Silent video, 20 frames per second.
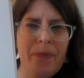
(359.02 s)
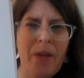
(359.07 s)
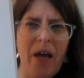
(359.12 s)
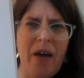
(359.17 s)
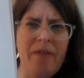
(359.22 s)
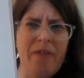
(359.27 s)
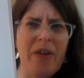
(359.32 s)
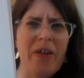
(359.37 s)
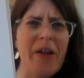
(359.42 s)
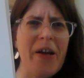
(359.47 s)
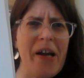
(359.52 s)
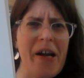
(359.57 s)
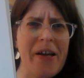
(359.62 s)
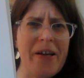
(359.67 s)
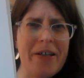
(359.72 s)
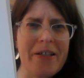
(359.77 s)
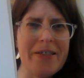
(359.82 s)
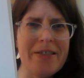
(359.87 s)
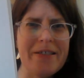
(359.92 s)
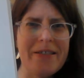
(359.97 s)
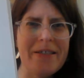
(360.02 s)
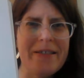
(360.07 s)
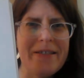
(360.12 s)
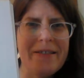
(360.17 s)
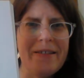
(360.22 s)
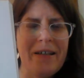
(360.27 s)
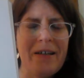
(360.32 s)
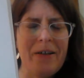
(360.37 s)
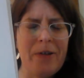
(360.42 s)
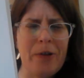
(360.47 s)
I feel like I could have
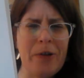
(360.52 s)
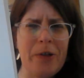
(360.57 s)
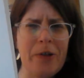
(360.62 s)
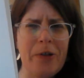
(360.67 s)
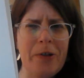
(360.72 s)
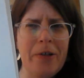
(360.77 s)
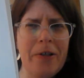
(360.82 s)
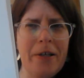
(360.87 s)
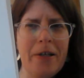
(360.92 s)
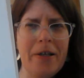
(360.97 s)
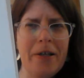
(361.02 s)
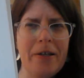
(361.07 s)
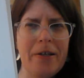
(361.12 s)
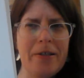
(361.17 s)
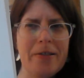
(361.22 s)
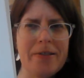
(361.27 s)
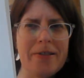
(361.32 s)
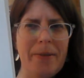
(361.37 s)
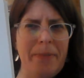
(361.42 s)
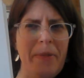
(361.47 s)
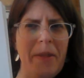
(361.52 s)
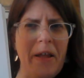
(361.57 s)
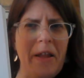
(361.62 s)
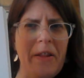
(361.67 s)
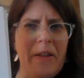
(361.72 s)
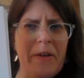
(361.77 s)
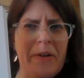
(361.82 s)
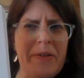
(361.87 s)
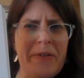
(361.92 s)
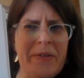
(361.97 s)
done something a
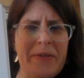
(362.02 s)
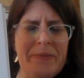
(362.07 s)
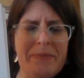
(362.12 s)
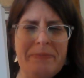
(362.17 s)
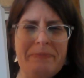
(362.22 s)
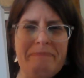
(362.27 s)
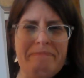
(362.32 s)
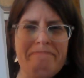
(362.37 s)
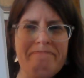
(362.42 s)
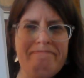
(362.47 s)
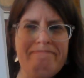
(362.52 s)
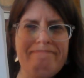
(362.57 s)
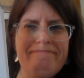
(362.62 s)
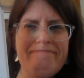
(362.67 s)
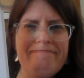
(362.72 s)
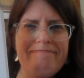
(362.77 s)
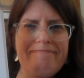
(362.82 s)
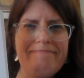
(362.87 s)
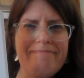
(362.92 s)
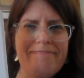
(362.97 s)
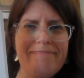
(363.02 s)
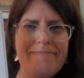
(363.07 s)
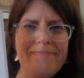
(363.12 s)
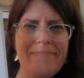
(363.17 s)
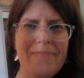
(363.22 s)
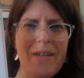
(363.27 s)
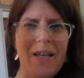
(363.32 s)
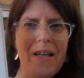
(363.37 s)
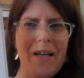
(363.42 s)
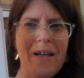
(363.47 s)
little
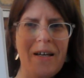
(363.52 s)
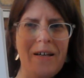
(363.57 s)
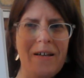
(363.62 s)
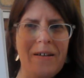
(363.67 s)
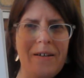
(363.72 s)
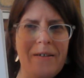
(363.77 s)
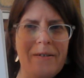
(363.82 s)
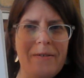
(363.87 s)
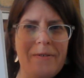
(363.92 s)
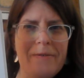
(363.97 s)
uh,